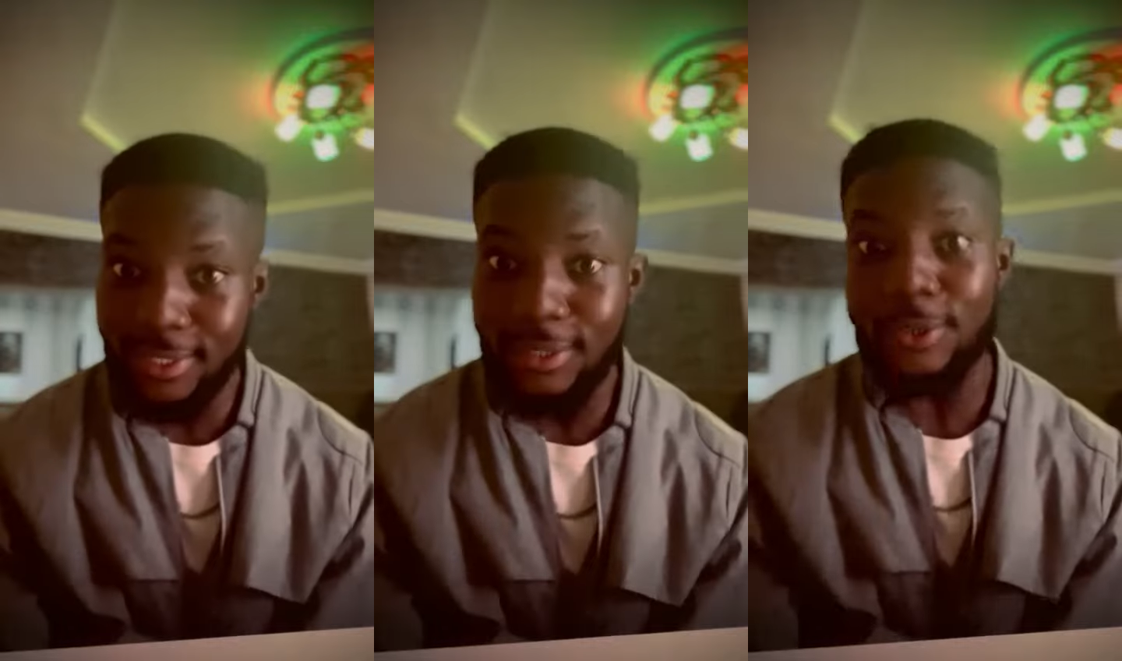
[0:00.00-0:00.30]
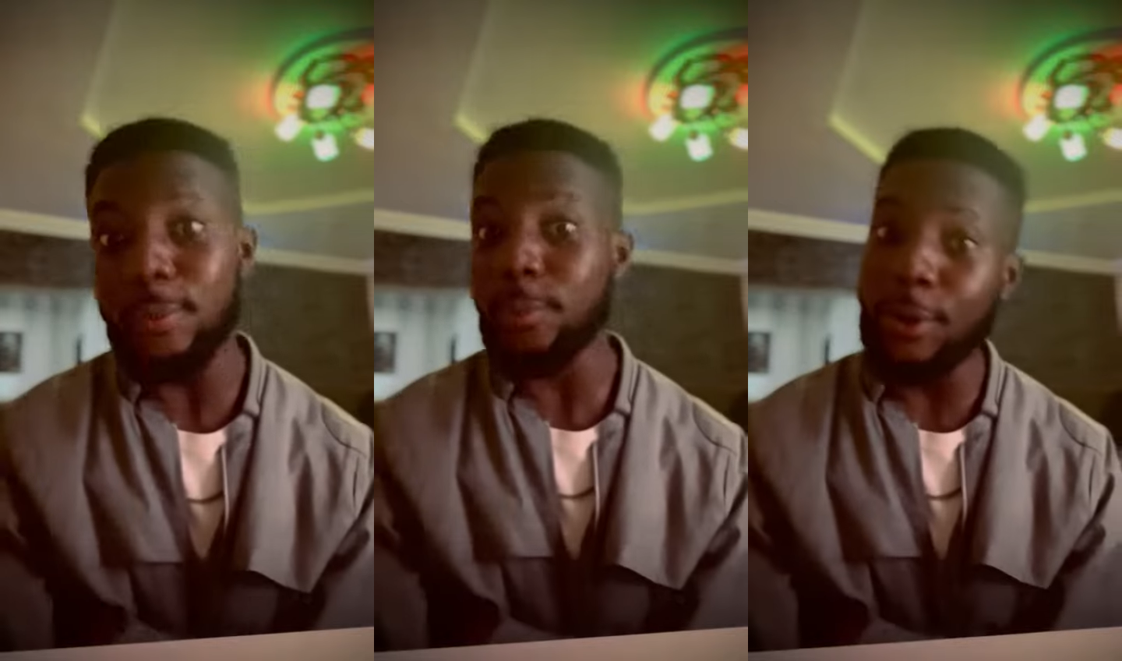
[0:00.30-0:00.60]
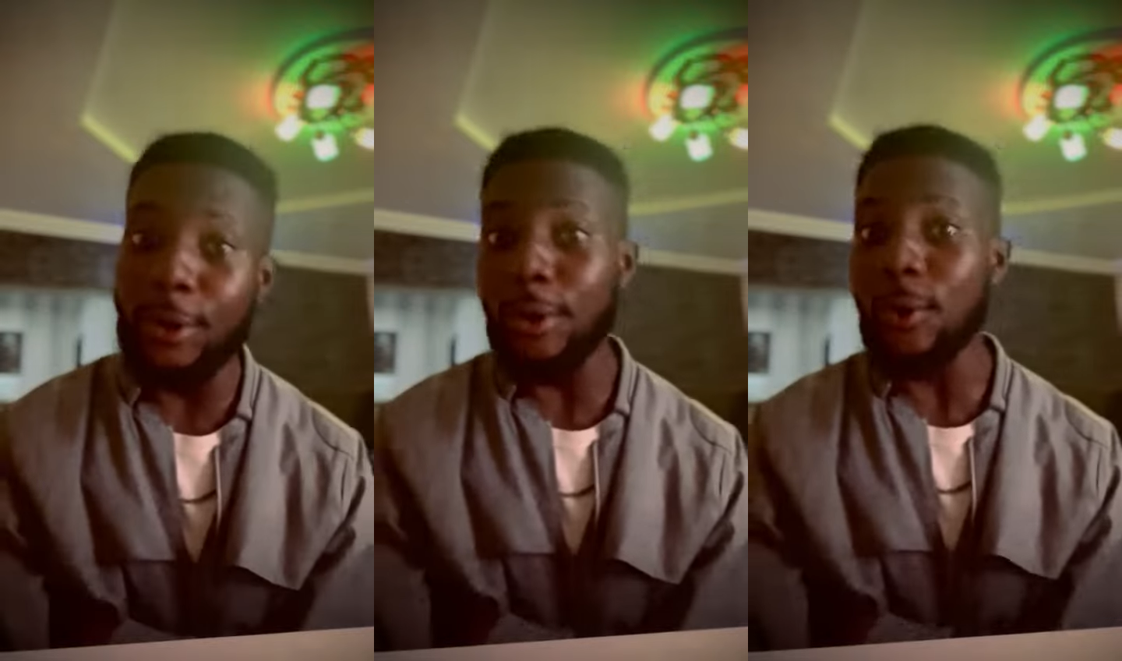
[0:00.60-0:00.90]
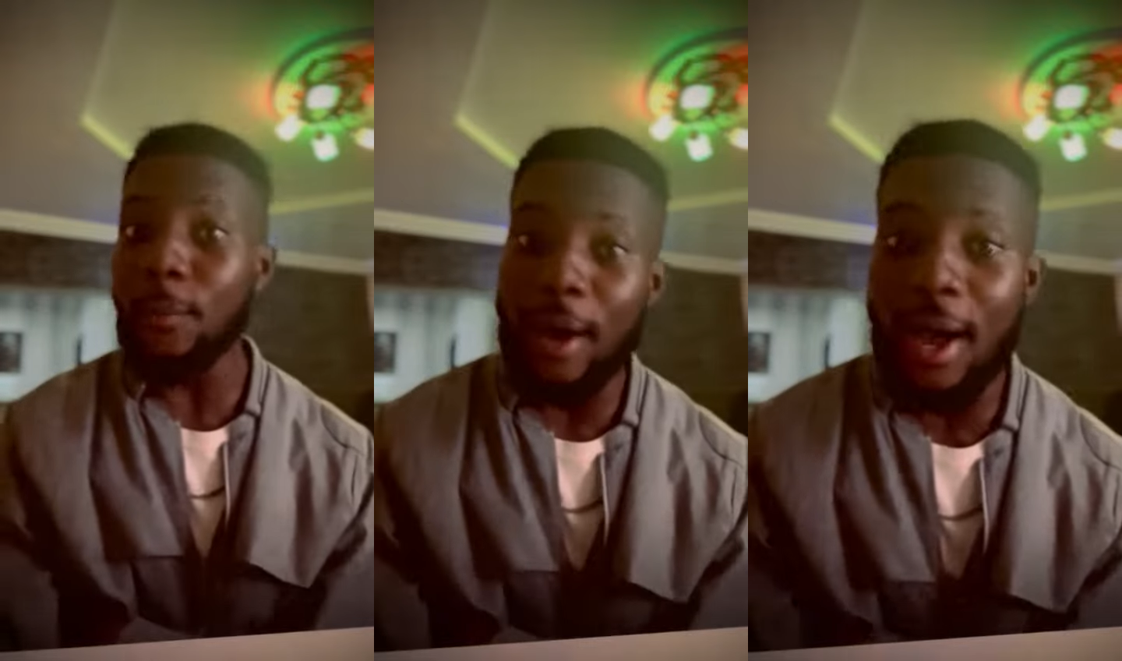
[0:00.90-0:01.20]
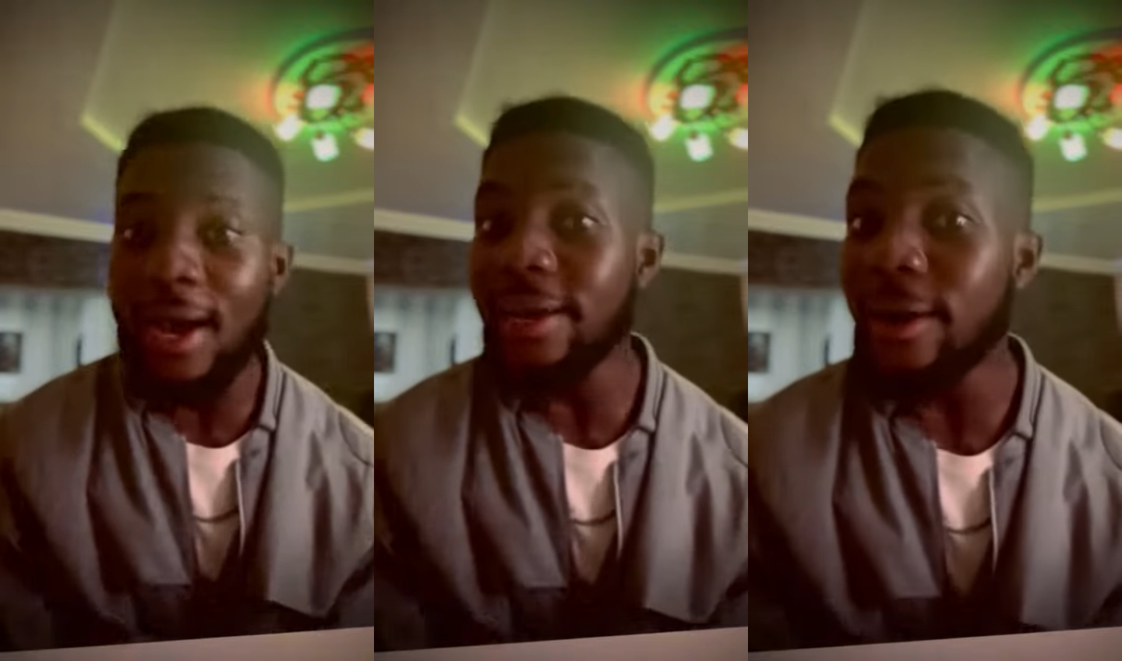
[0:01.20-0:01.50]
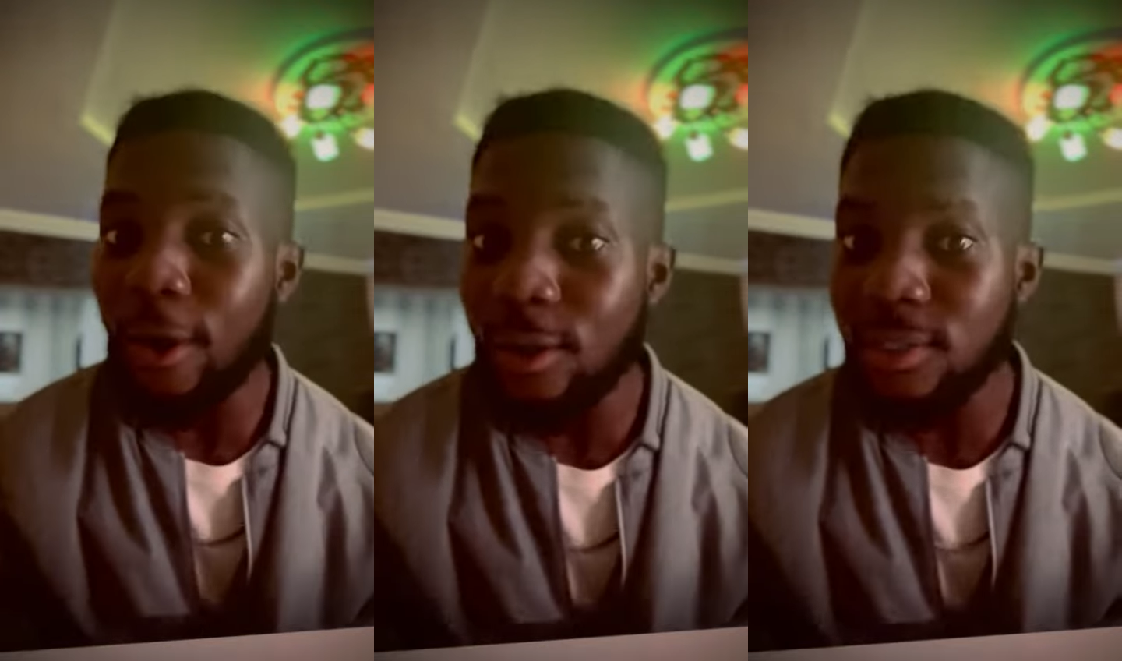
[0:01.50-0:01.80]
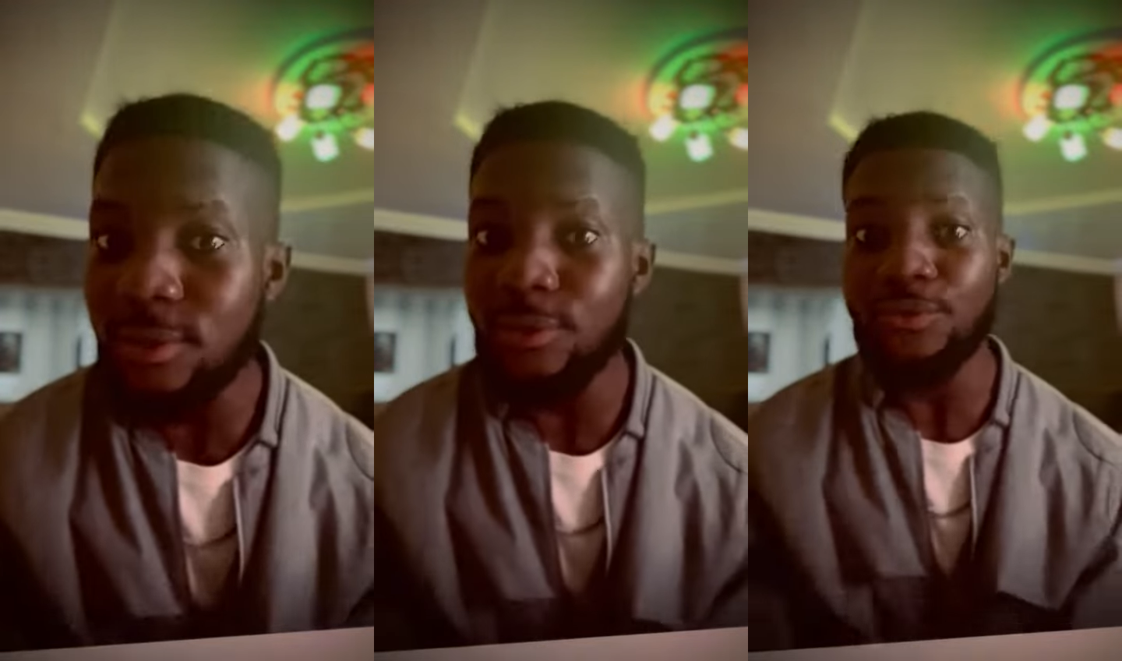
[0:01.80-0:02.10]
to blow my hustle.